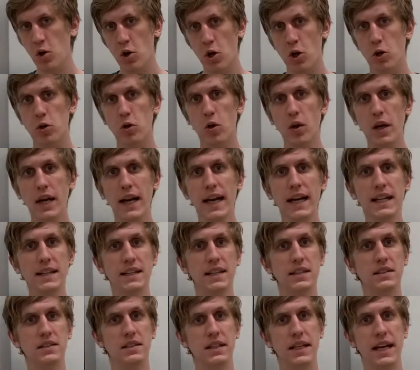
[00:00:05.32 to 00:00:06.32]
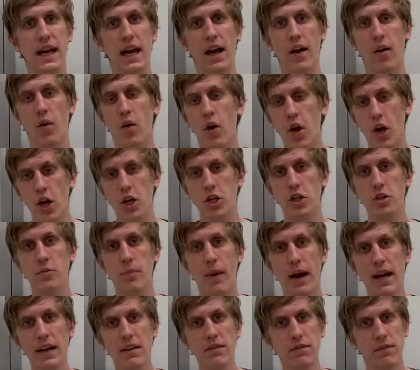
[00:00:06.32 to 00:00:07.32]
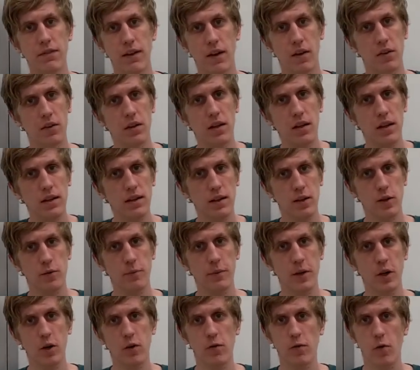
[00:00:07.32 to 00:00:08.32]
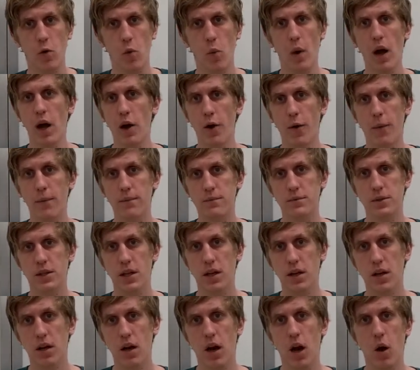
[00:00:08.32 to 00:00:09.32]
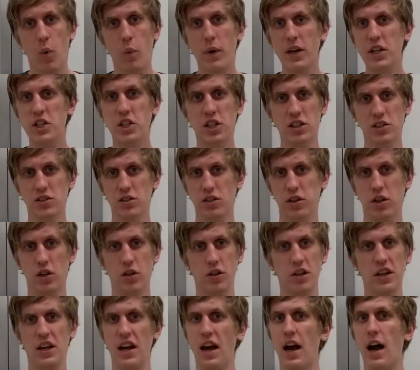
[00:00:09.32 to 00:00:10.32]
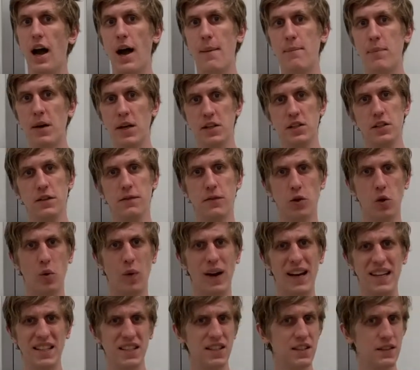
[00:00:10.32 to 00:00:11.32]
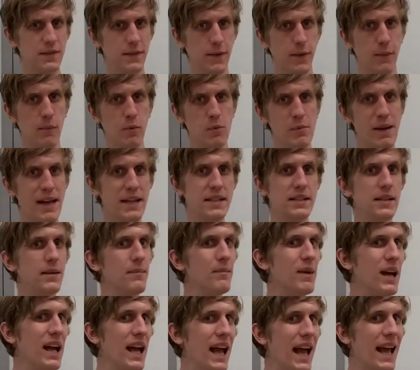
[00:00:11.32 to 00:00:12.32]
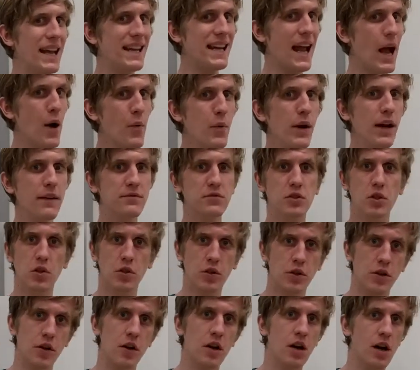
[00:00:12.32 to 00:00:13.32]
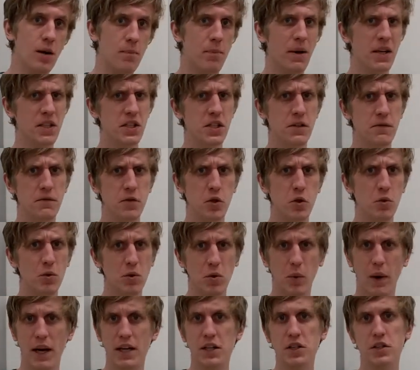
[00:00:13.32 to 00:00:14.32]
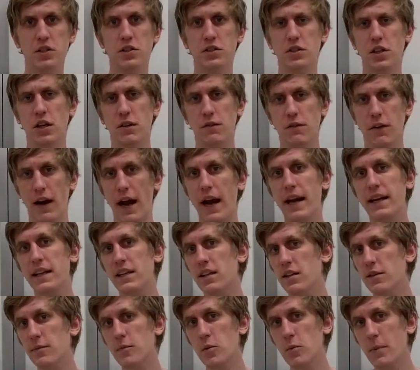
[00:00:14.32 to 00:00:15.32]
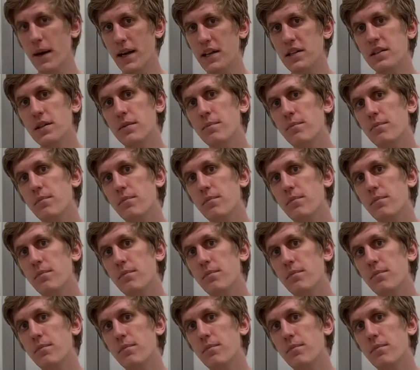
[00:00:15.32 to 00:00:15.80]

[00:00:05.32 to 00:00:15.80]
Looking at this DL, you might have felt a little bit overwhelmed. We just learned a bunch of equations for momentum, and now we have to learn a bunch of new equations for angular momentum.